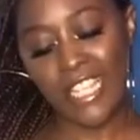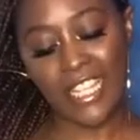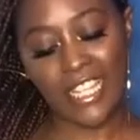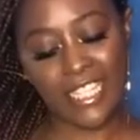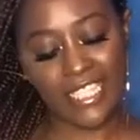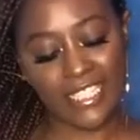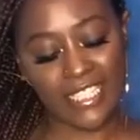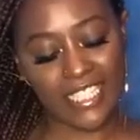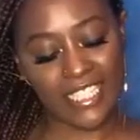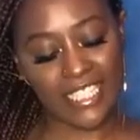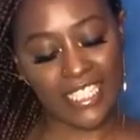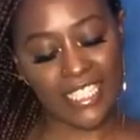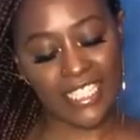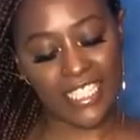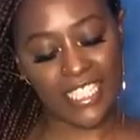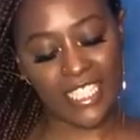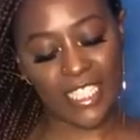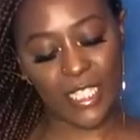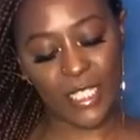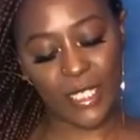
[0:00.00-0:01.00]
This is the
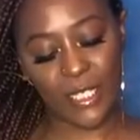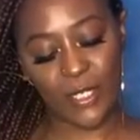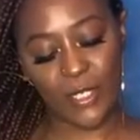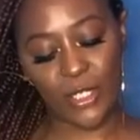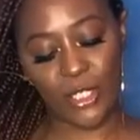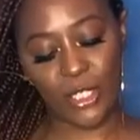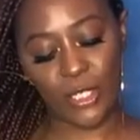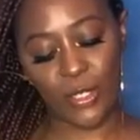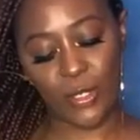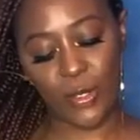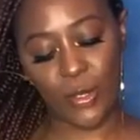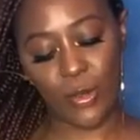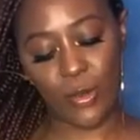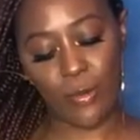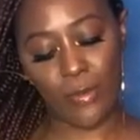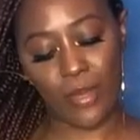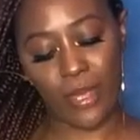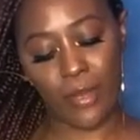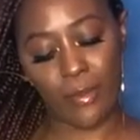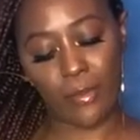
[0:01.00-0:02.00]
yellow
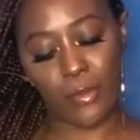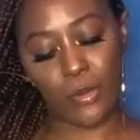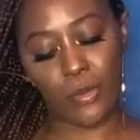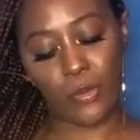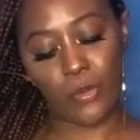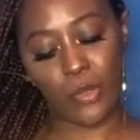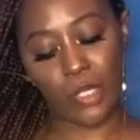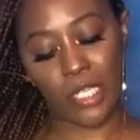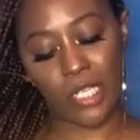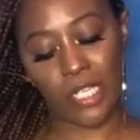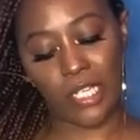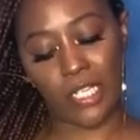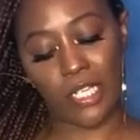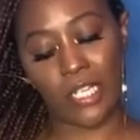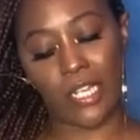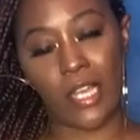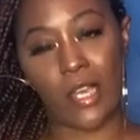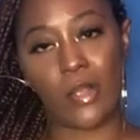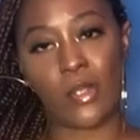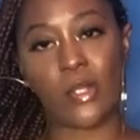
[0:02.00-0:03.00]
jungle bamboo ring
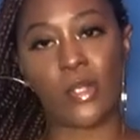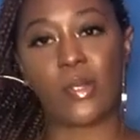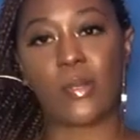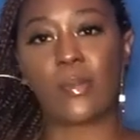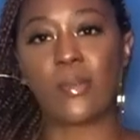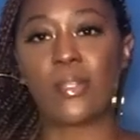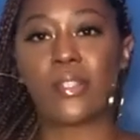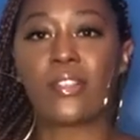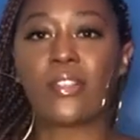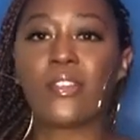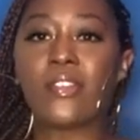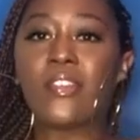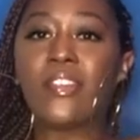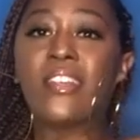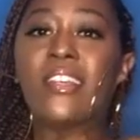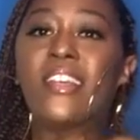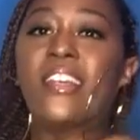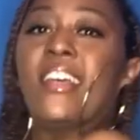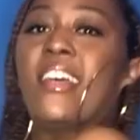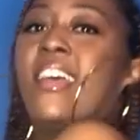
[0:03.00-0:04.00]
cutout swimsuit.
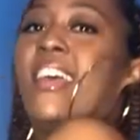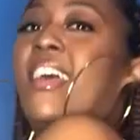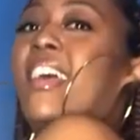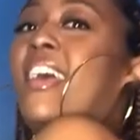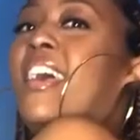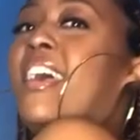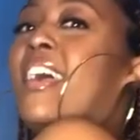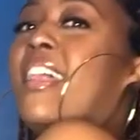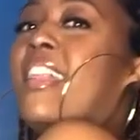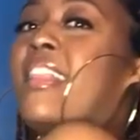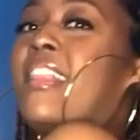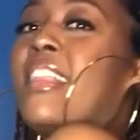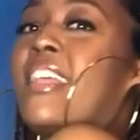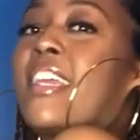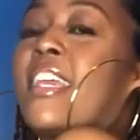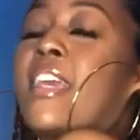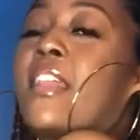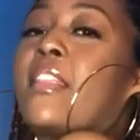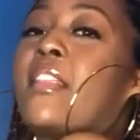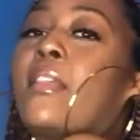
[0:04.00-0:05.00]

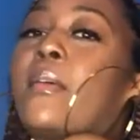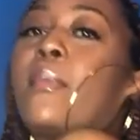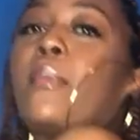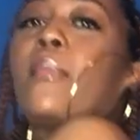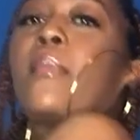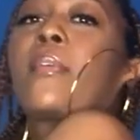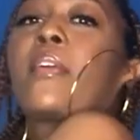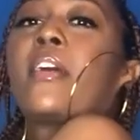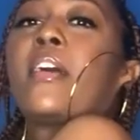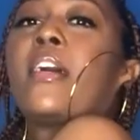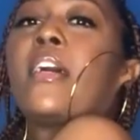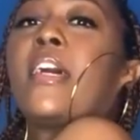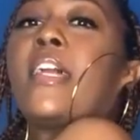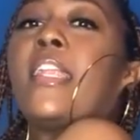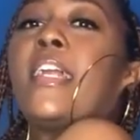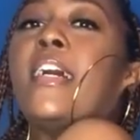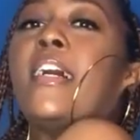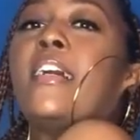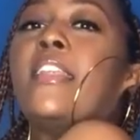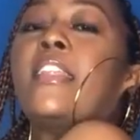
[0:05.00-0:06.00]
Look at the
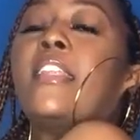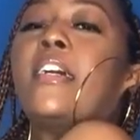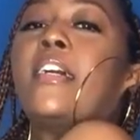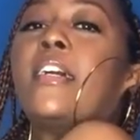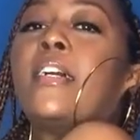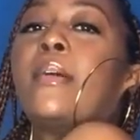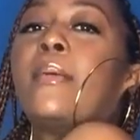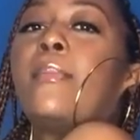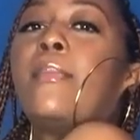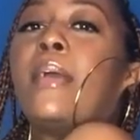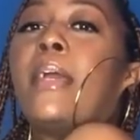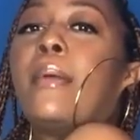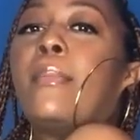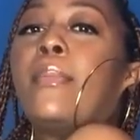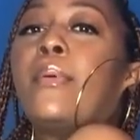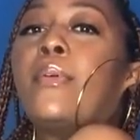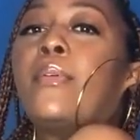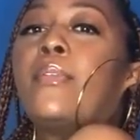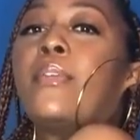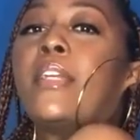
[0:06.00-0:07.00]
cutout, the
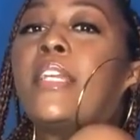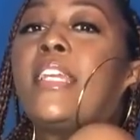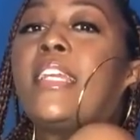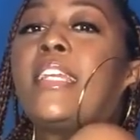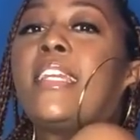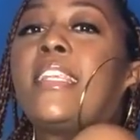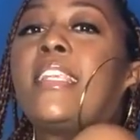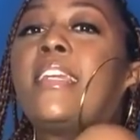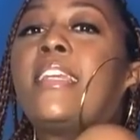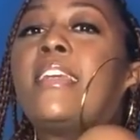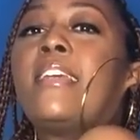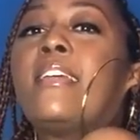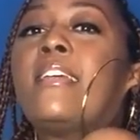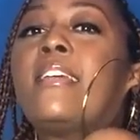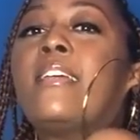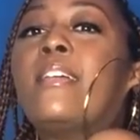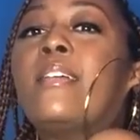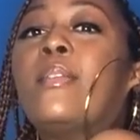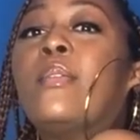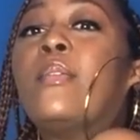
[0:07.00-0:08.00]
bamboo ring in it
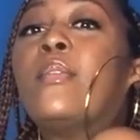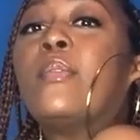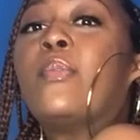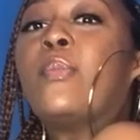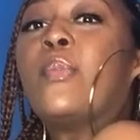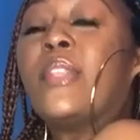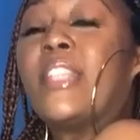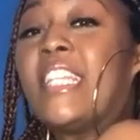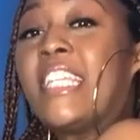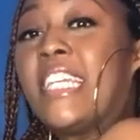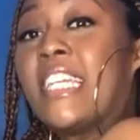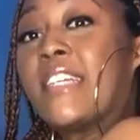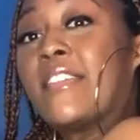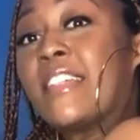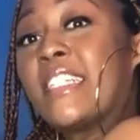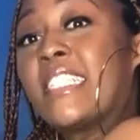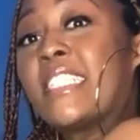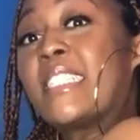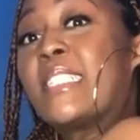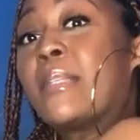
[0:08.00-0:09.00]
with the
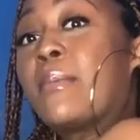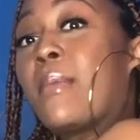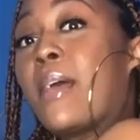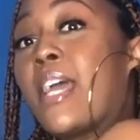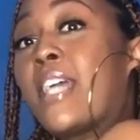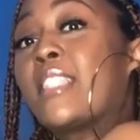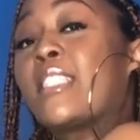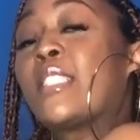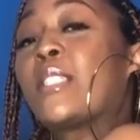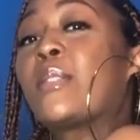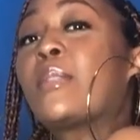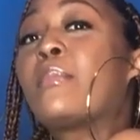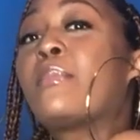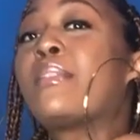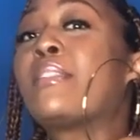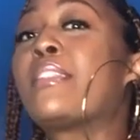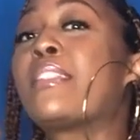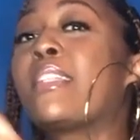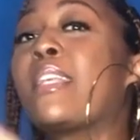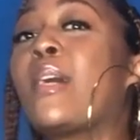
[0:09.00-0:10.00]
earrings to match. This would have
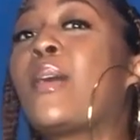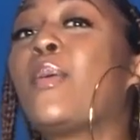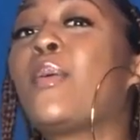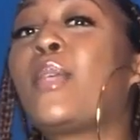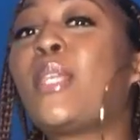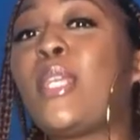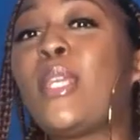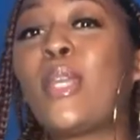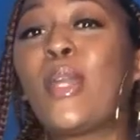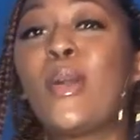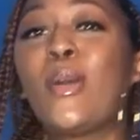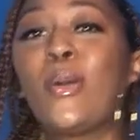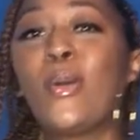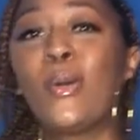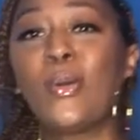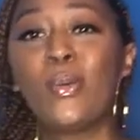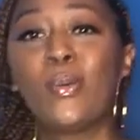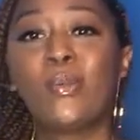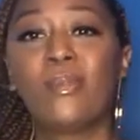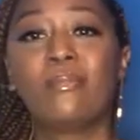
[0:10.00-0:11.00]
been so
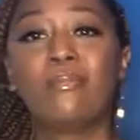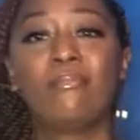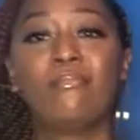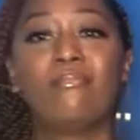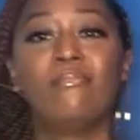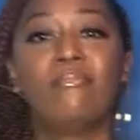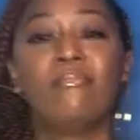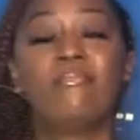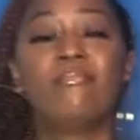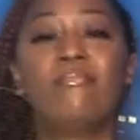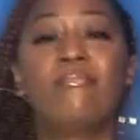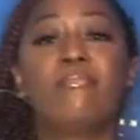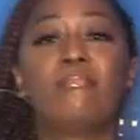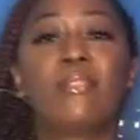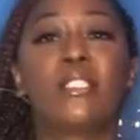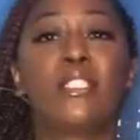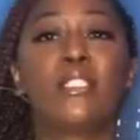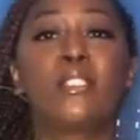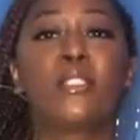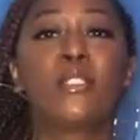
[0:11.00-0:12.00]
cute.
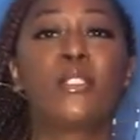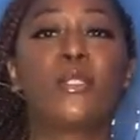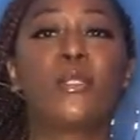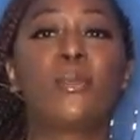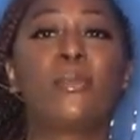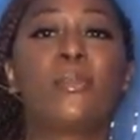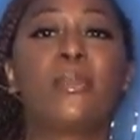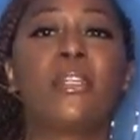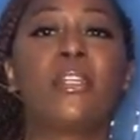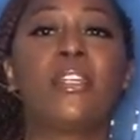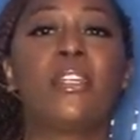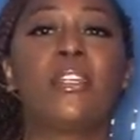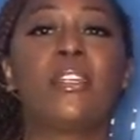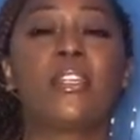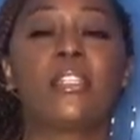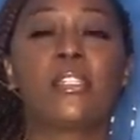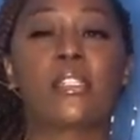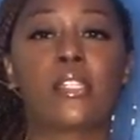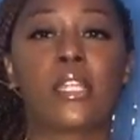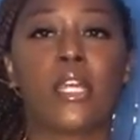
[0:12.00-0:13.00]
But it's too
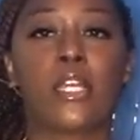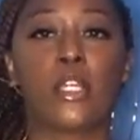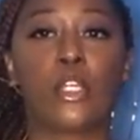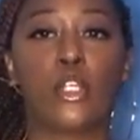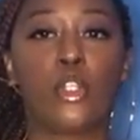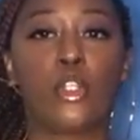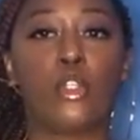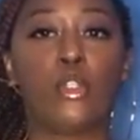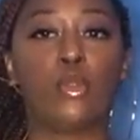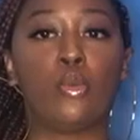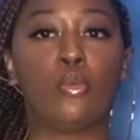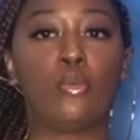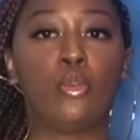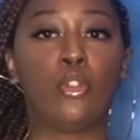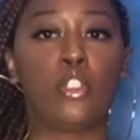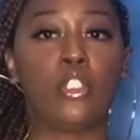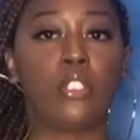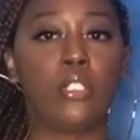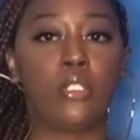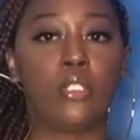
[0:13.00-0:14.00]
big. It's like
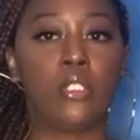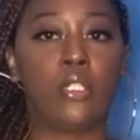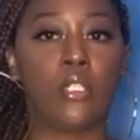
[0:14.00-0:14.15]
huge.